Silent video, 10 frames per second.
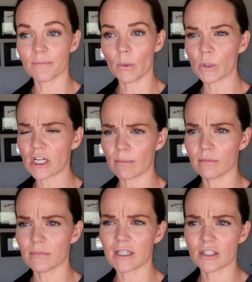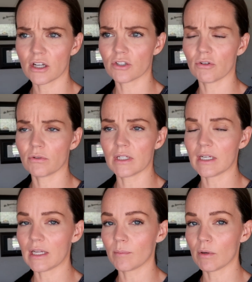Which testosterone didn't
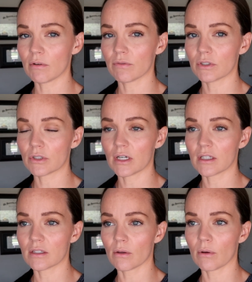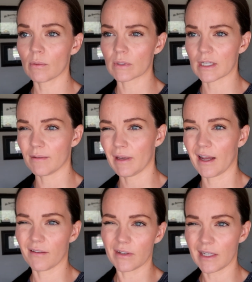need to be refrigerated, so it was gonna be
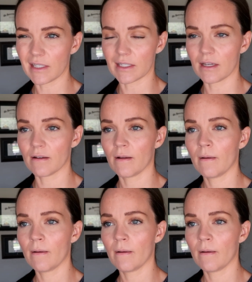kind of an easy.